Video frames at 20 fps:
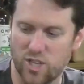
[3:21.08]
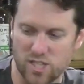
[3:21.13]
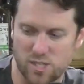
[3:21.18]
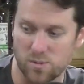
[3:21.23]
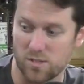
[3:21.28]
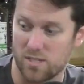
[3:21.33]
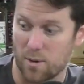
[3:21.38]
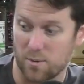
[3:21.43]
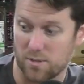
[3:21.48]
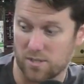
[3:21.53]

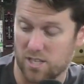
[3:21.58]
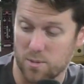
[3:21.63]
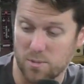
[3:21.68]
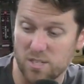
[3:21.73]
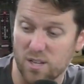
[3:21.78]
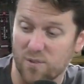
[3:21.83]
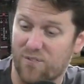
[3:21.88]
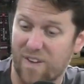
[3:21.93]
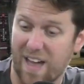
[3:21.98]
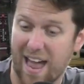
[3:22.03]
was
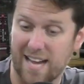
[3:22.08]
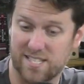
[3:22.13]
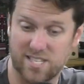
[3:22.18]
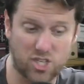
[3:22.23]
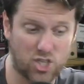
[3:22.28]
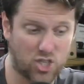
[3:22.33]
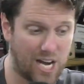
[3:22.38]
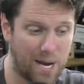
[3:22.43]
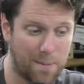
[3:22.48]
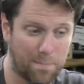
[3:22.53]
the
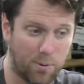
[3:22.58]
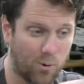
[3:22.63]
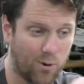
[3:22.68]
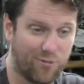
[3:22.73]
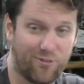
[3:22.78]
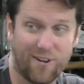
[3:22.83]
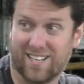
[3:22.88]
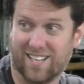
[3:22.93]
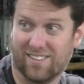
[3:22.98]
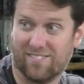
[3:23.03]
fastest shampoo
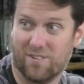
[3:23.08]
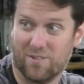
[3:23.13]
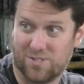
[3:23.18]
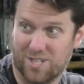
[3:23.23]
effect I've ever seen